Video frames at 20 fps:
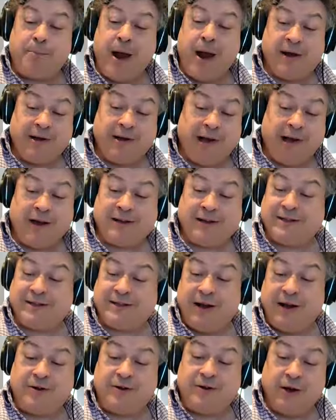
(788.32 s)
a glass
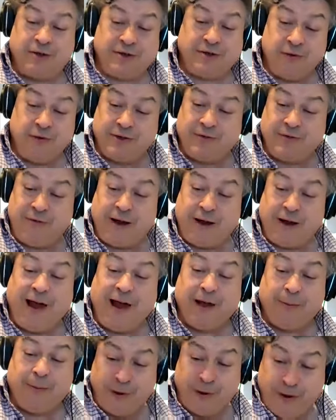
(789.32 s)
sided toaster isn't very
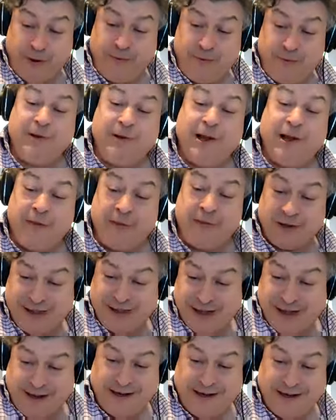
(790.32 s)
valuable. You learn the
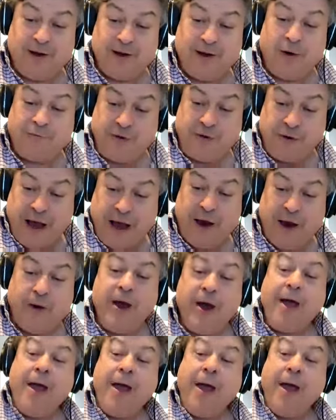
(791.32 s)
setting and off you go.
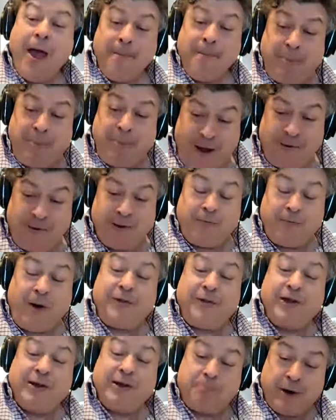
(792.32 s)
But I mean, one
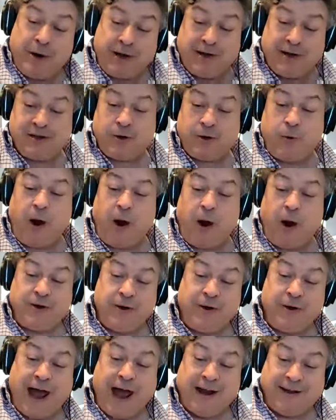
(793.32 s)
thing Britain's quite
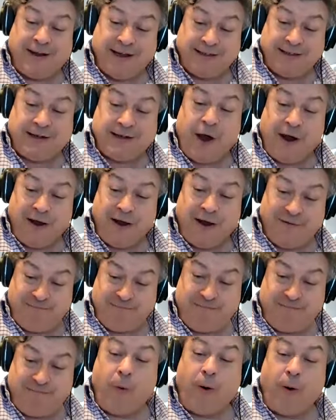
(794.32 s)
good at is kind of
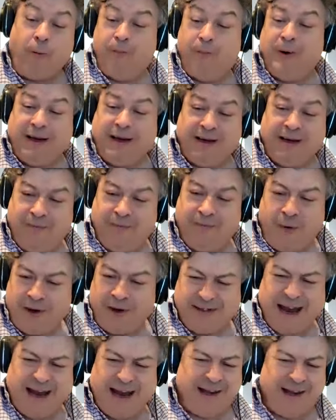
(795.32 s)
what we what are
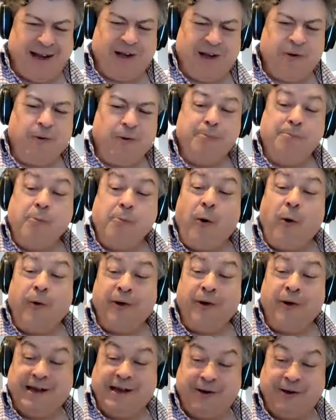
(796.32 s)
technically called
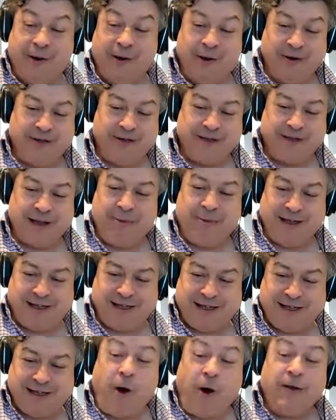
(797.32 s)
morning goods. I mean,
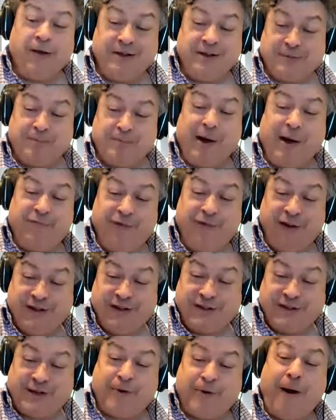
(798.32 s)
scones,
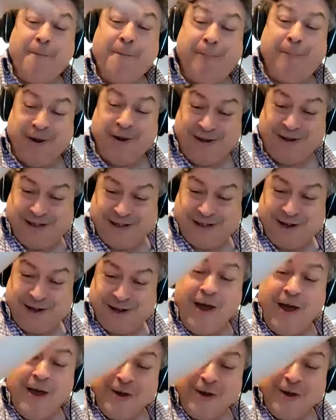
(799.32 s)
muffins, crumpets, you